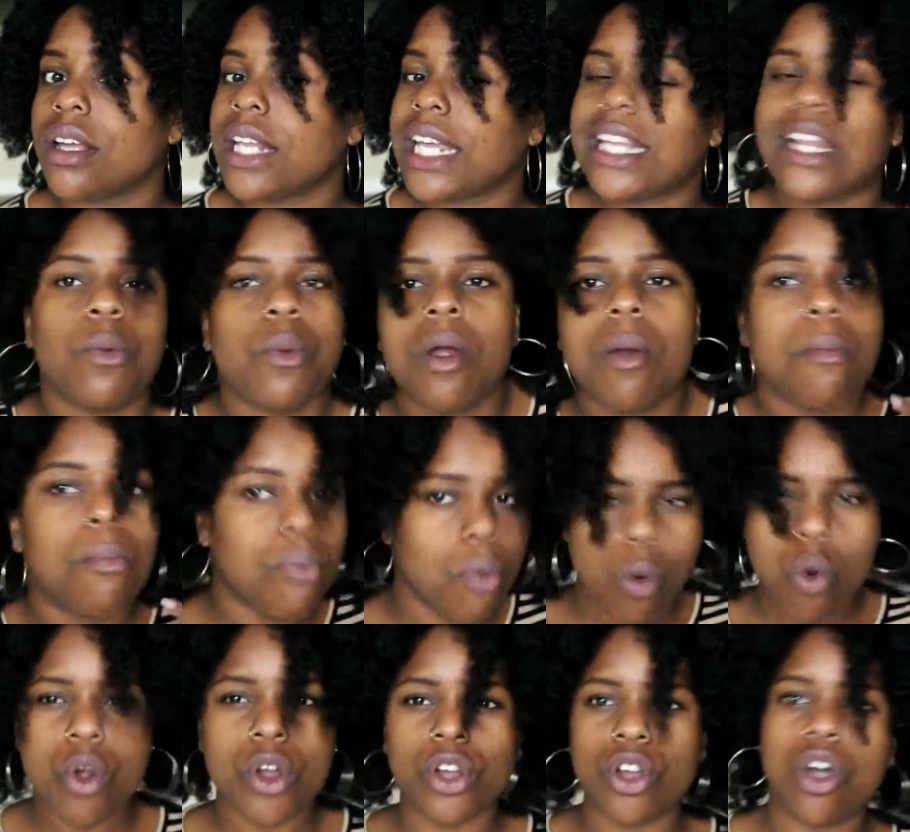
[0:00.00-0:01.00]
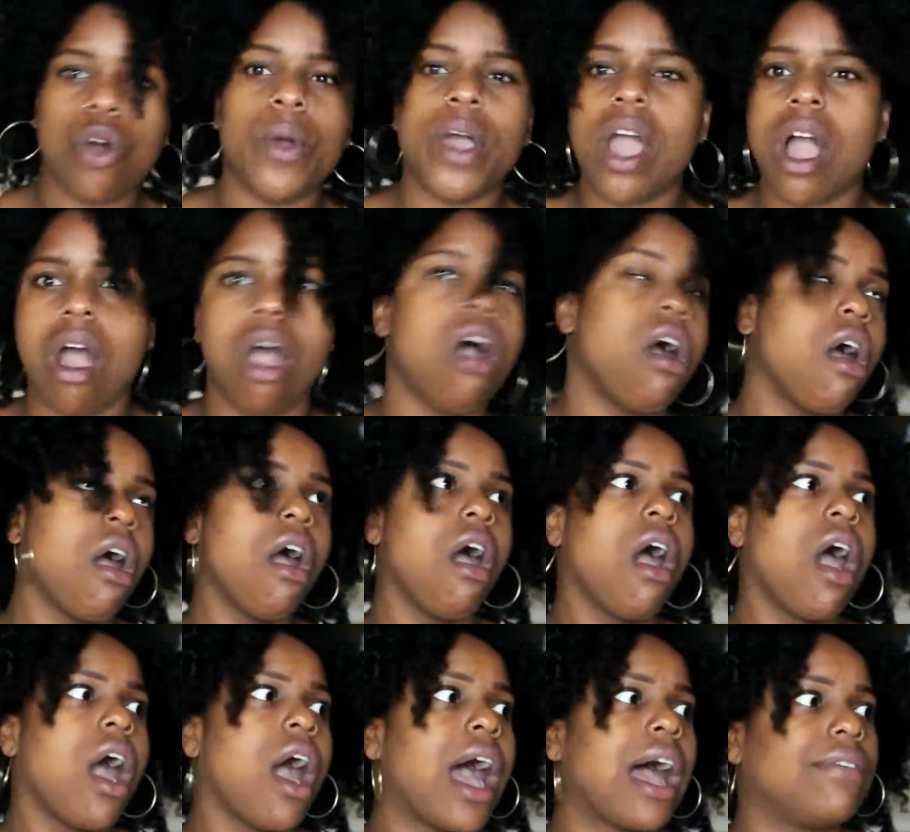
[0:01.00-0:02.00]
like they weren't born knowing oh
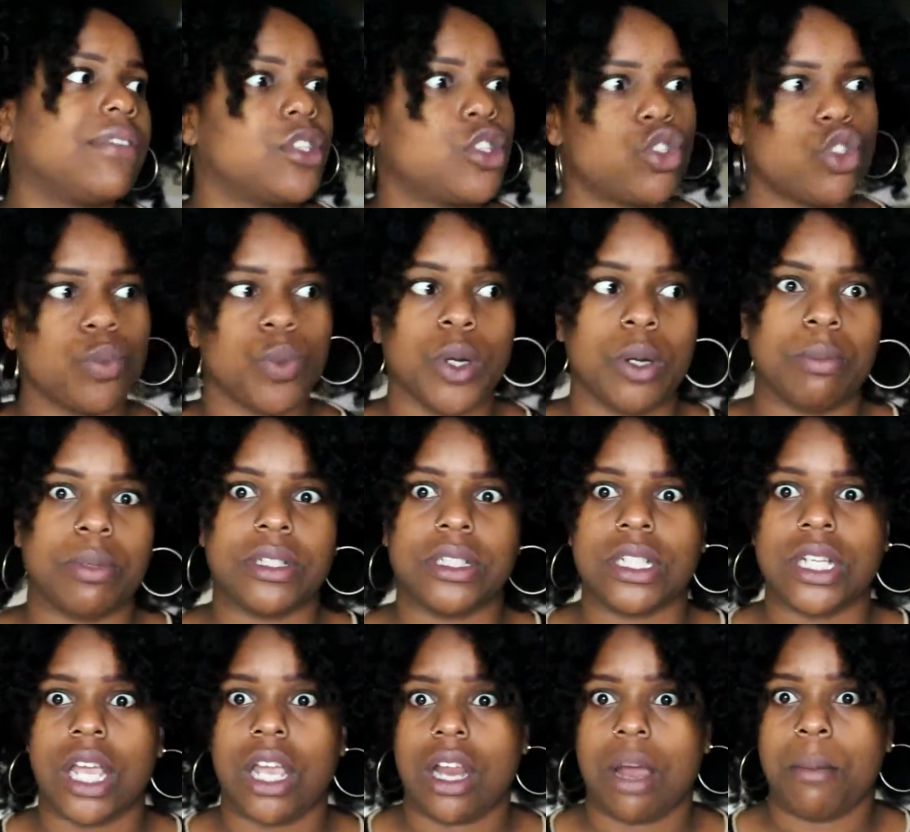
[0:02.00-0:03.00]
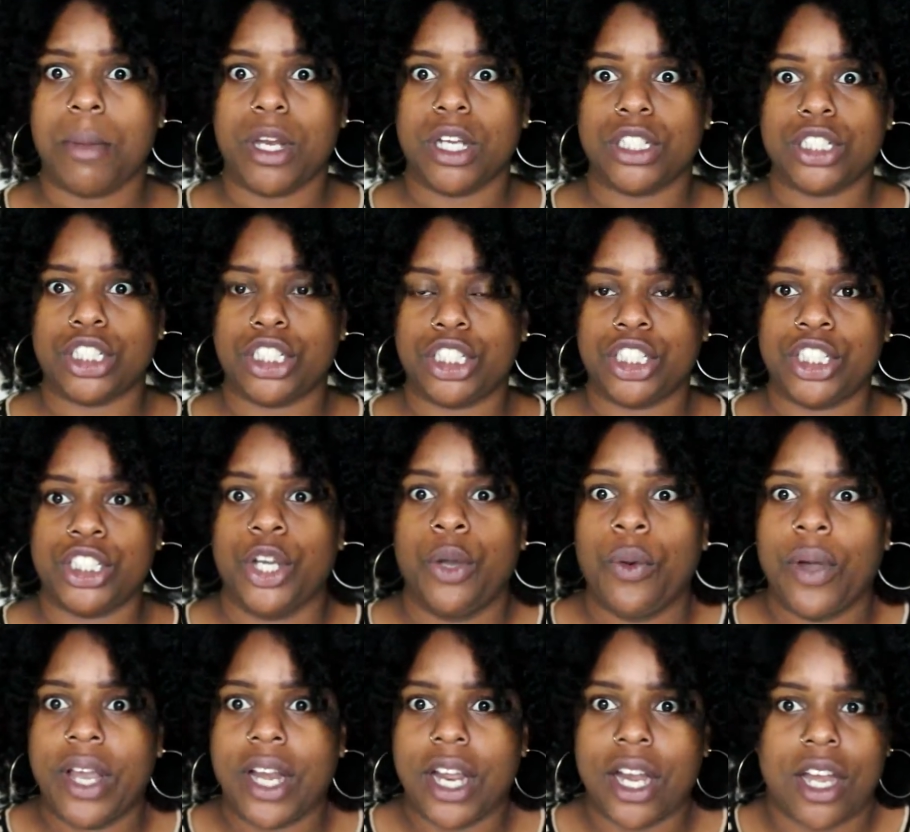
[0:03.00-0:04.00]
I have this super ability and I'm gonna just
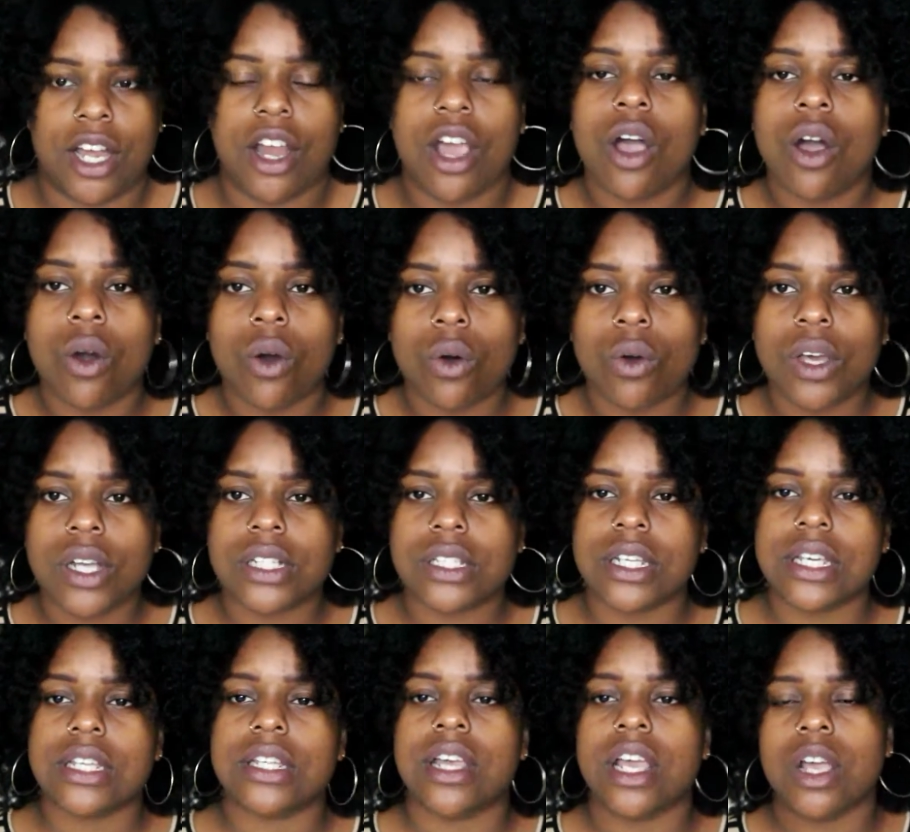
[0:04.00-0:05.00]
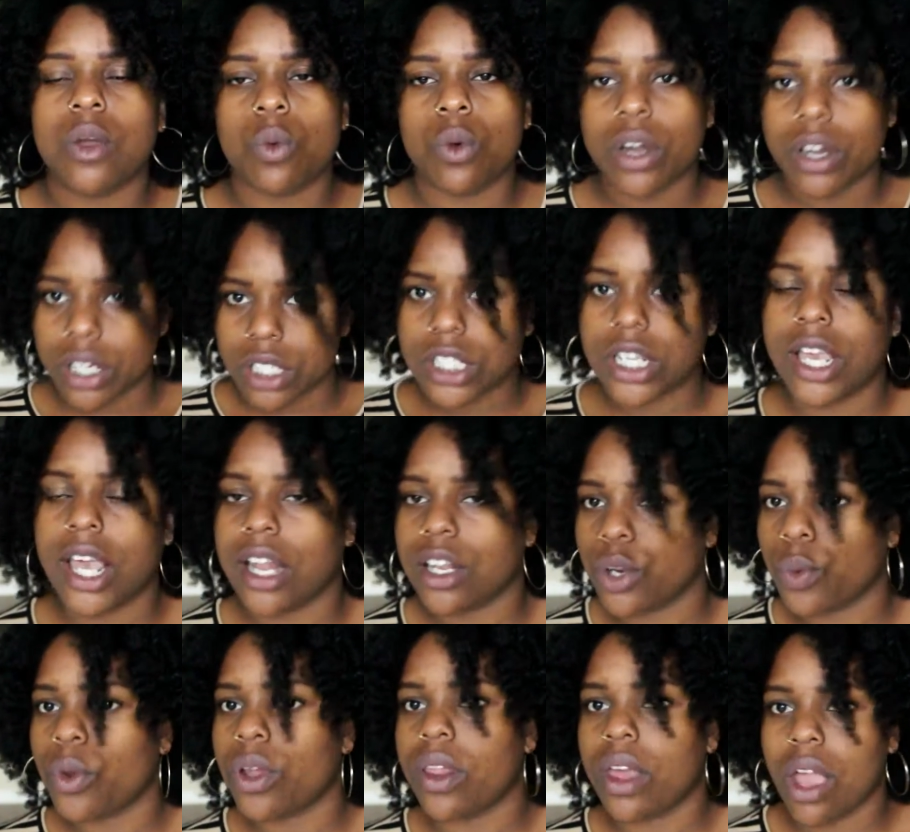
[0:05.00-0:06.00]
do it and no it's like they work to get
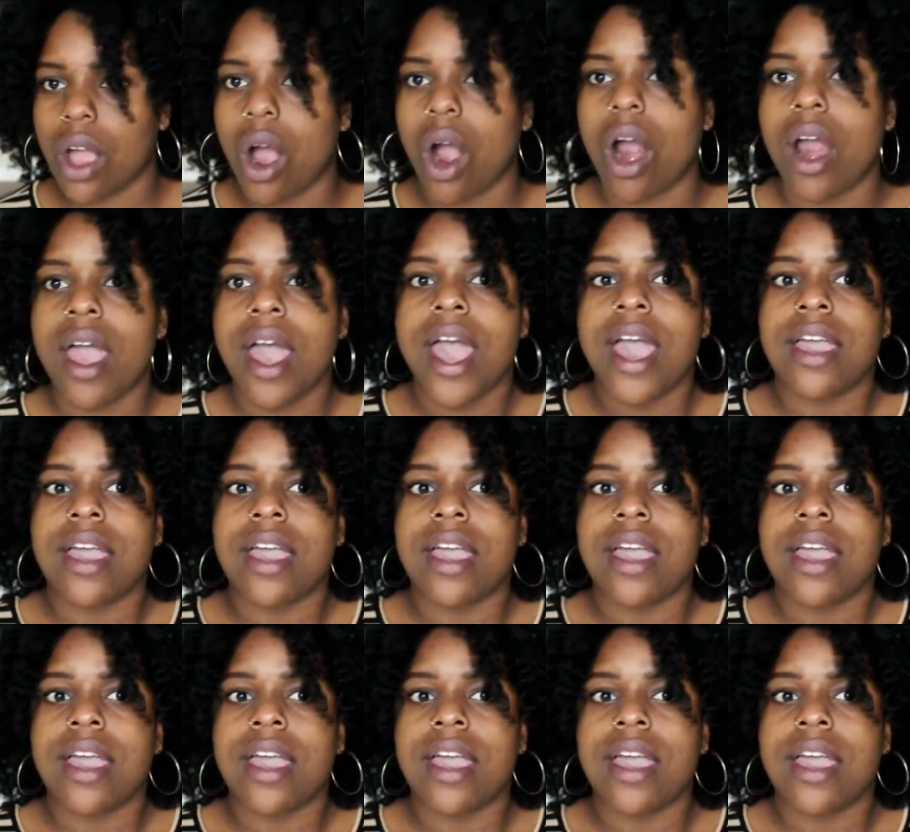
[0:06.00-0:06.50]
to where they are